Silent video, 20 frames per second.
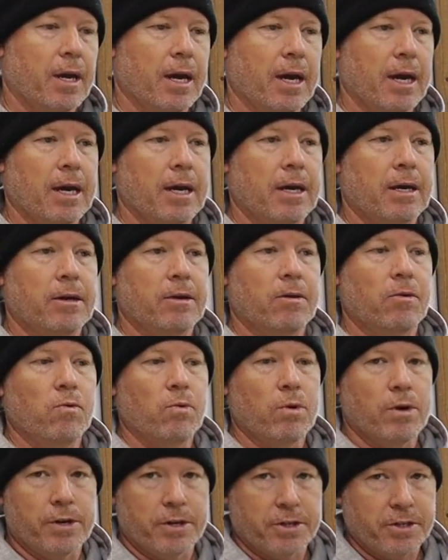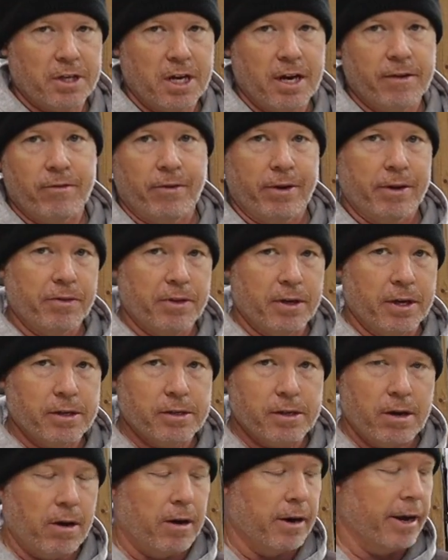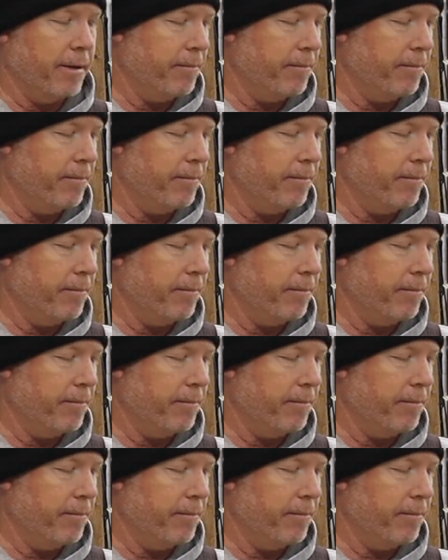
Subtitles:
and we're discovering things on